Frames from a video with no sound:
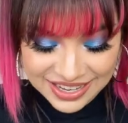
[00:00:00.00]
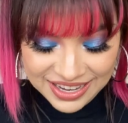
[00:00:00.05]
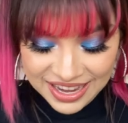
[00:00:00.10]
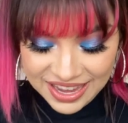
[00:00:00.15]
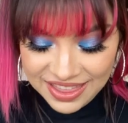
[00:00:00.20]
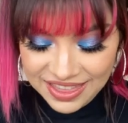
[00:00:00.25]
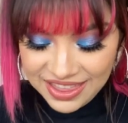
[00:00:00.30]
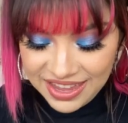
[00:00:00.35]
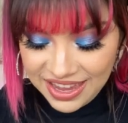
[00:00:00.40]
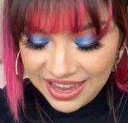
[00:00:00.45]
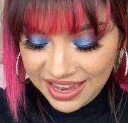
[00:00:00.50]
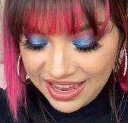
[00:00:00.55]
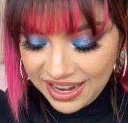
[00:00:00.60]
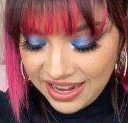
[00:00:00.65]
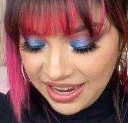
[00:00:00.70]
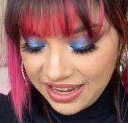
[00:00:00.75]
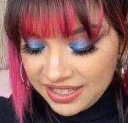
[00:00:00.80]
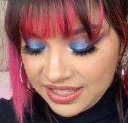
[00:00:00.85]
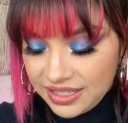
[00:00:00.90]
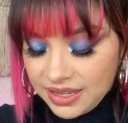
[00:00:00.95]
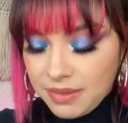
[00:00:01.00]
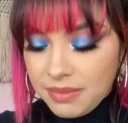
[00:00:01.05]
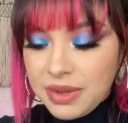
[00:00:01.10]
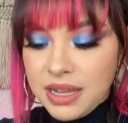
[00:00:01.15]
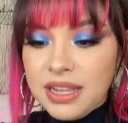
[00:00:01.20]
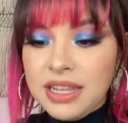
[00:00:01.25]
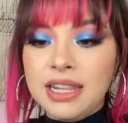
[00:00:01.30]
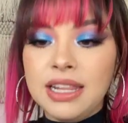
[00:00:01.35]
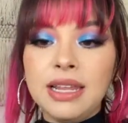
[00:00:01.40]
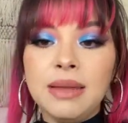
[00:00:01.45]
And then some
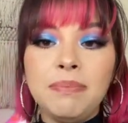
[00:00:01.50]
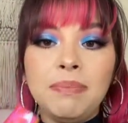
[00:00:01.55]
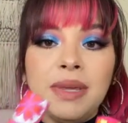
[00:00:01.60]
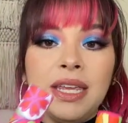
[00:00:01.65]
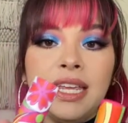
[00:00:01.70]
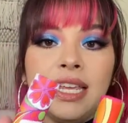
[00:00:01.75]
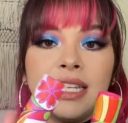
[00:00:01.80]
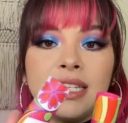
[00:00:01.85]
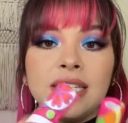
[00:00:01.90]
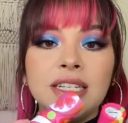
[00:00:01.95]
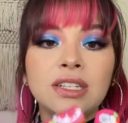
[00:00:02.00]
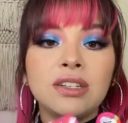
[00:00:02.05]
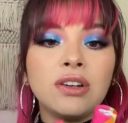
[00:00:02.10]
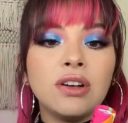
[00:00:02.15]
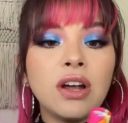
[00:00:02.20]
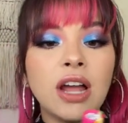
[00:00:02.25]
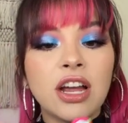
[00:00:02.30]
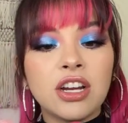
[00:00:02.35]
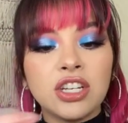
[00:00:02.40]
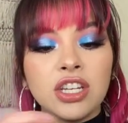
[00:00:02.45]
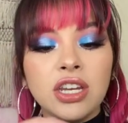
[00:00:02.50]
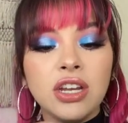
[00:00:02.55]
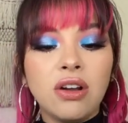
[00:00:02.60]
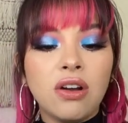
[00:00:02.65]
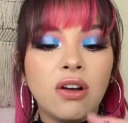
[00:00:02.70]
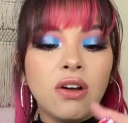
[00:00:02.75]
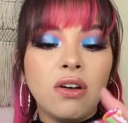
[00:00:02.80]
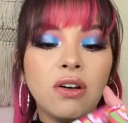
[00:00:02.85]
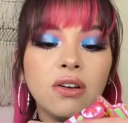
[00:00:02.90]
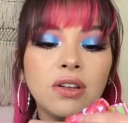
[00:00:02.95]
lippies. These are actually
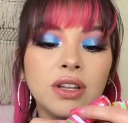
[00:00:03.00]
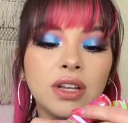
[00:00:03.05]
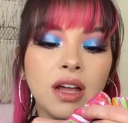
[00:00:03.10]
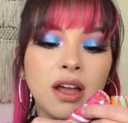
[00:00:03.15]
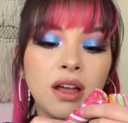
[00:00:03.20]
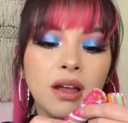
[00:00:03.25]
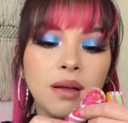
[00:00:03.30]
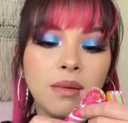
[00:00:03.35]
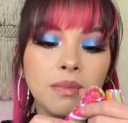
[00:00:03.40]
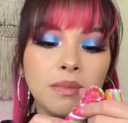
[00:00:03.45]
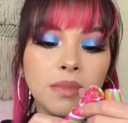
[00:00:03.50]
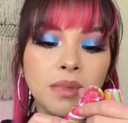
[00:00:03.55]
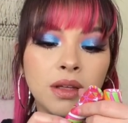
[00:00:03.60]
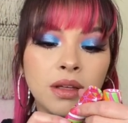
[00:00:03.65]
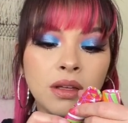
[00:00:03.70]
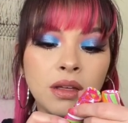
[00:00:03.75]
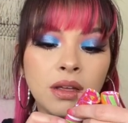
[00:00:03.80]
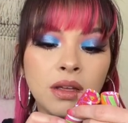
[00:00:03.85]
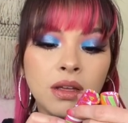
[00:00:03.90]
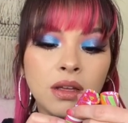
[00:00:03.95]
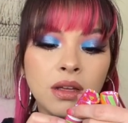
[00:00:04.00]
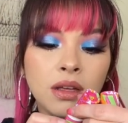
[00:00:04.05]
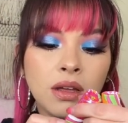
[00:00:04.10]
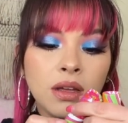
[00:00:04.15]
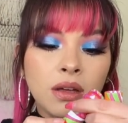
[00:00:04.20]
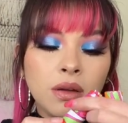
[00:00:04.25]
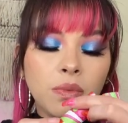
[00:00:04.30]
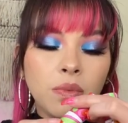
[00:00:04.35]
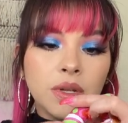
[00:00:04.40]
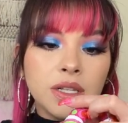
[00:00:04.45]
called, um,
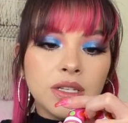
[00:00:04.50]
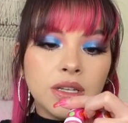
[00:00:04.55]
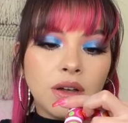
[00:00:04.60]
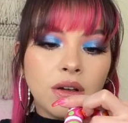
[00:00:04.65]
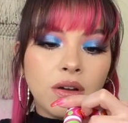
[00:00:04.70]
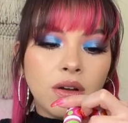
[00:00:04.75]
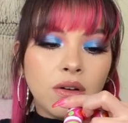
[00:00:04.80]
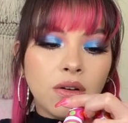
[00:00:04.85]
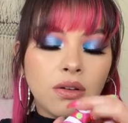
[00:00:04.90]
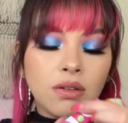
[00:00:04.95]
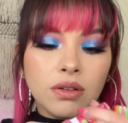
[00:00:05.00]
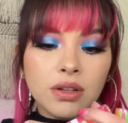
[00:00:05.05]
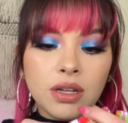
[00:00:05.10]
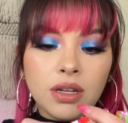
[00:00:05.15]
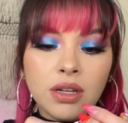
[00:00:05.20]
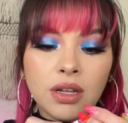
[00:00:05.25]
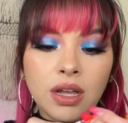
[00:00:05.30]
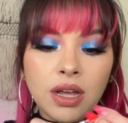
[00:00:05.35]
what's it called?